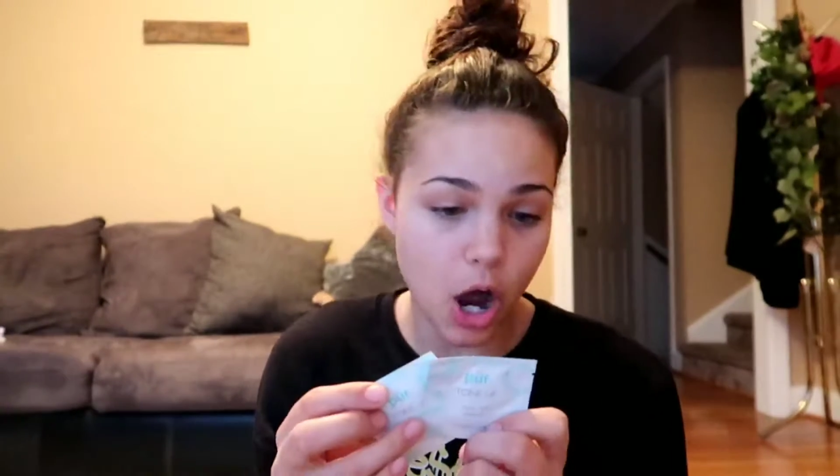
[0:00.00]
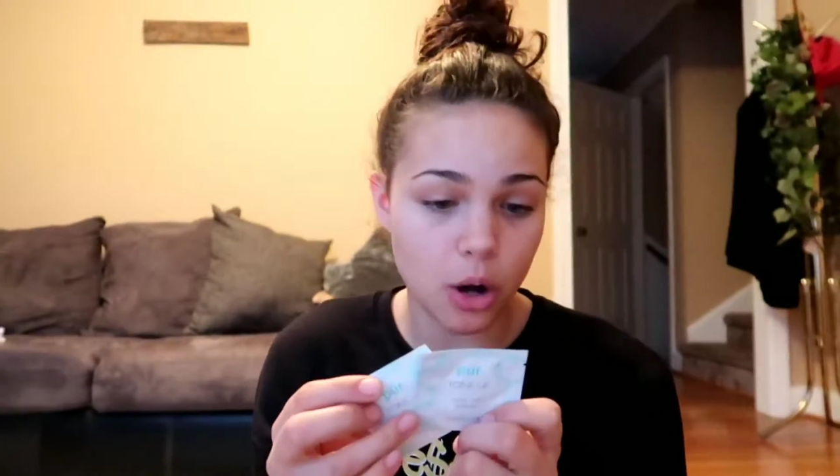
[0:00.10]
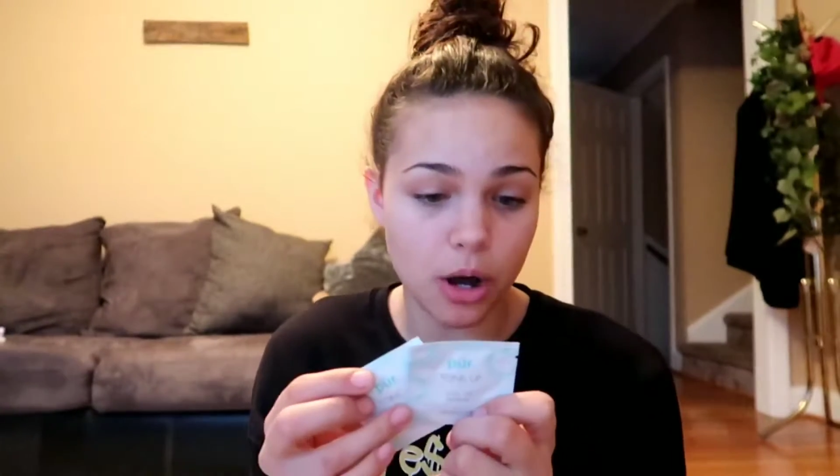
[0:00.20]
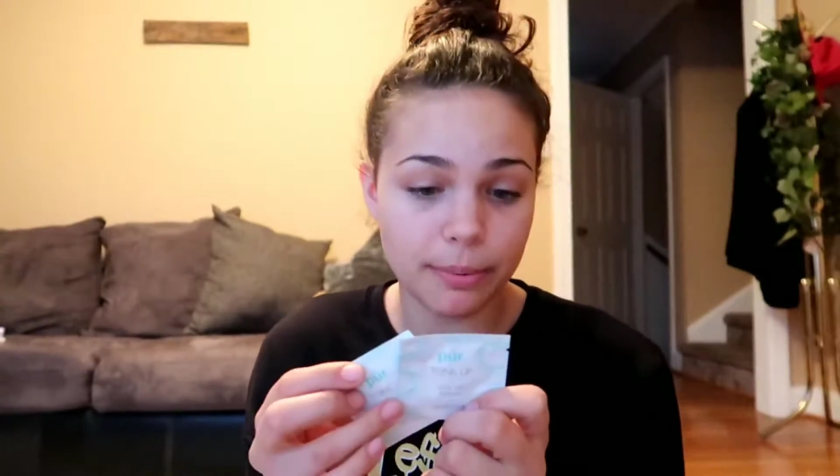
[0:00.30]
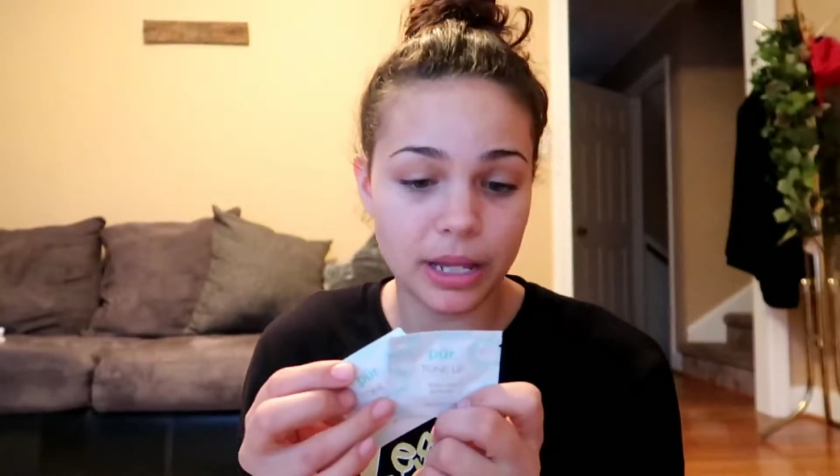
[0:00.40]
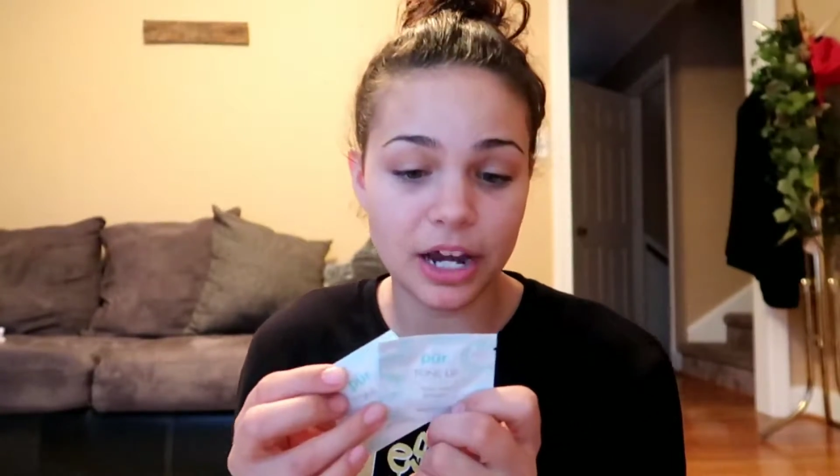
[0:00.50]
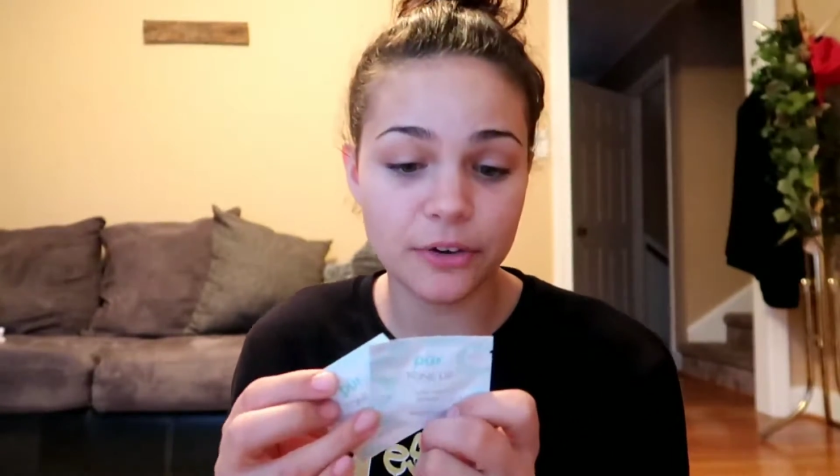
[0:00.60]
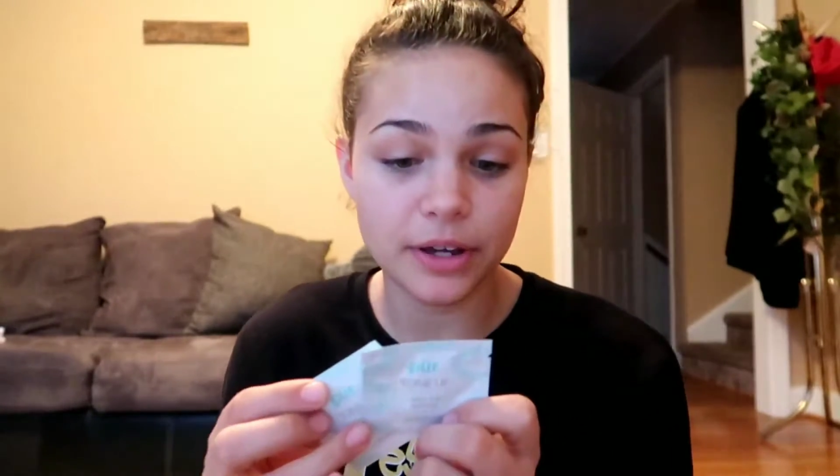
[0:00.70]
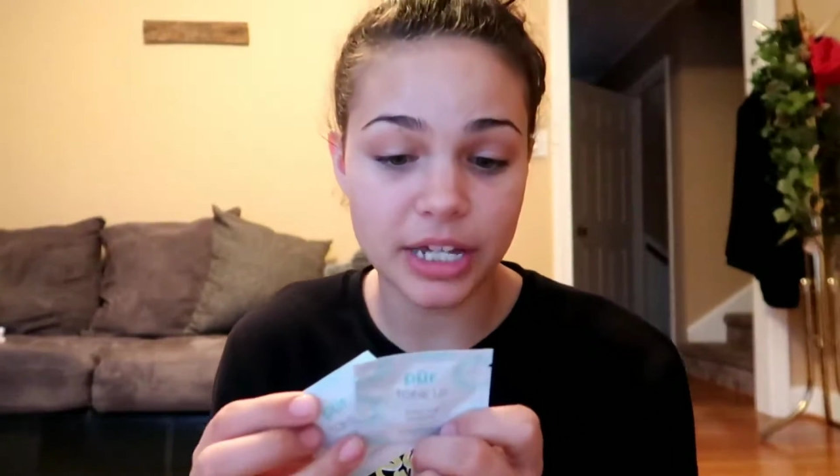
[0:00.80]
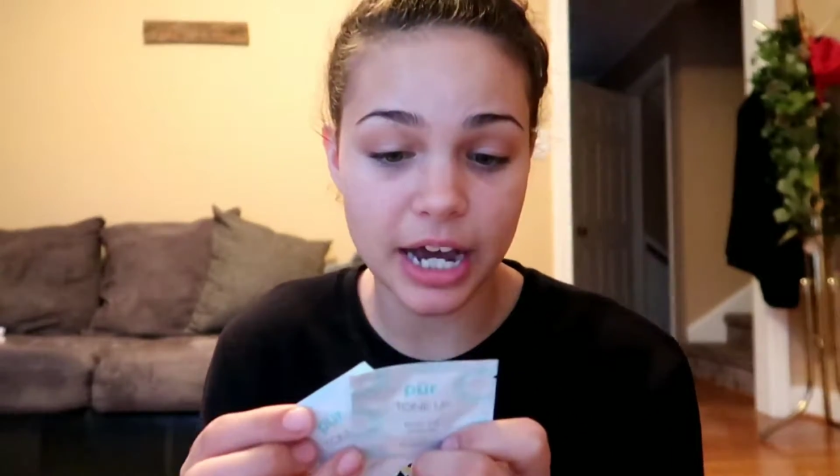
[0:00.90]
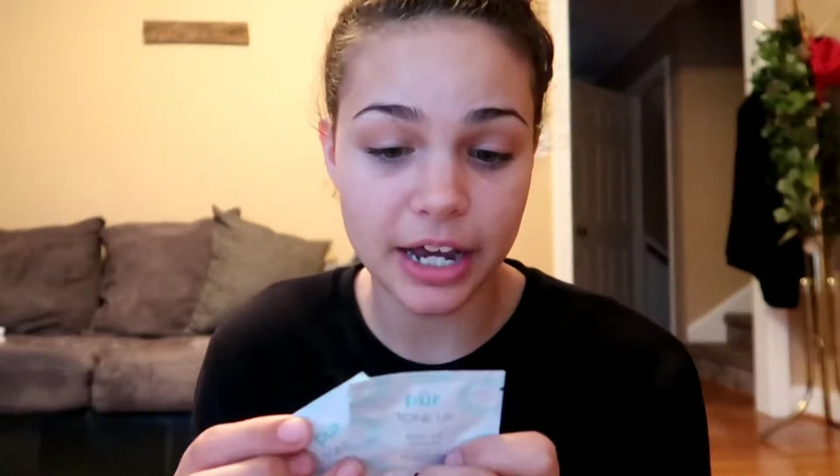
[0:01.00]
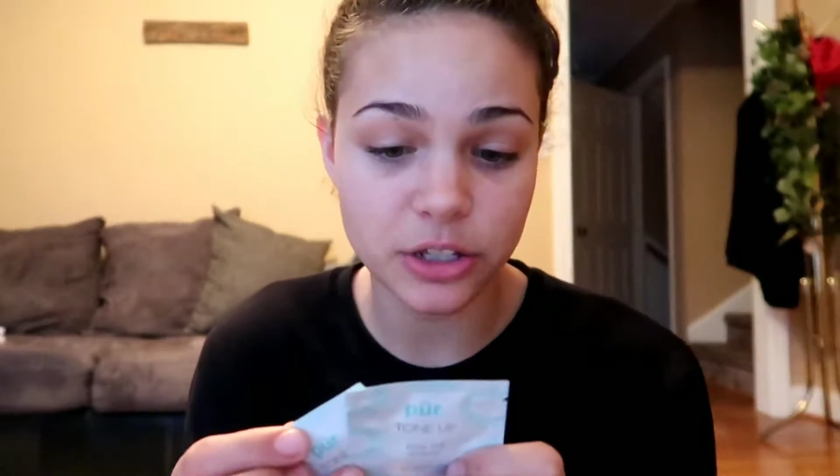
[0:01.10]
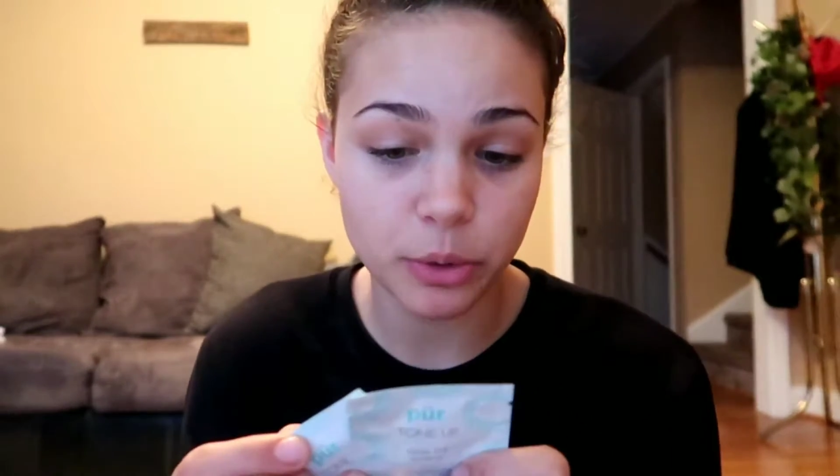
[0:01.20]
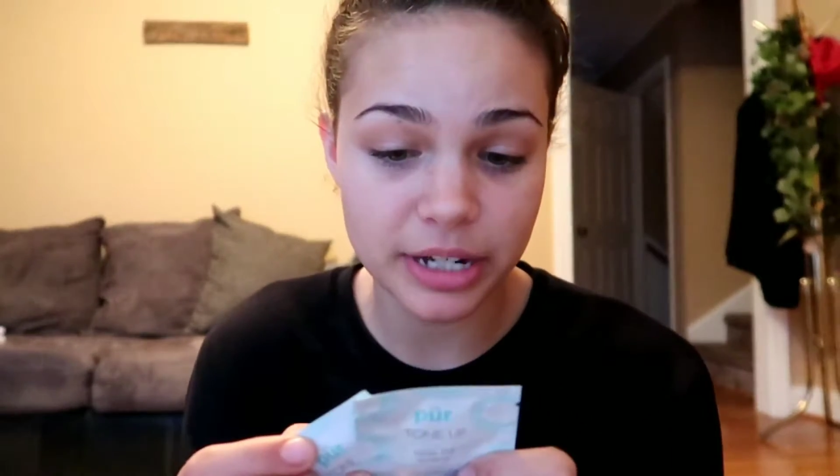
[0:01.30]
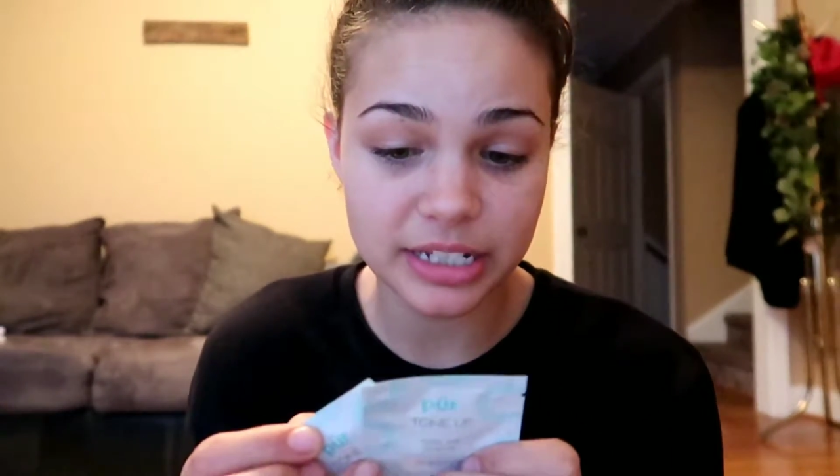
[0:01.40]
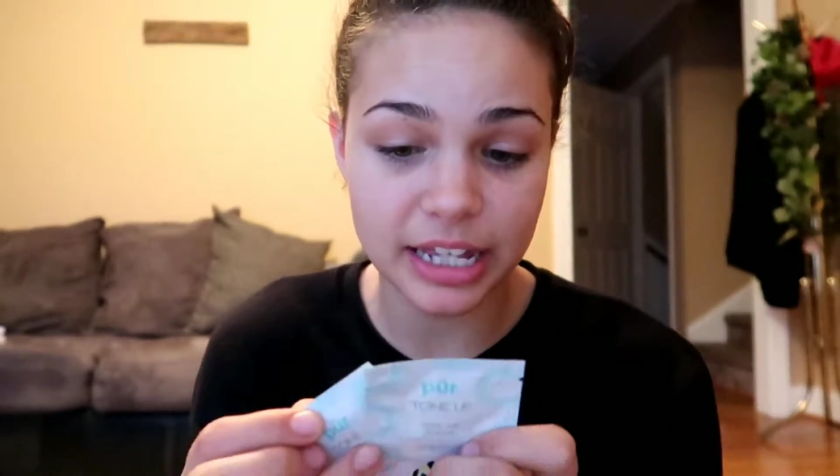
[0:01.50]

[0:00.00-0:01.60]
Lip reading: Oh, apply around the eye twice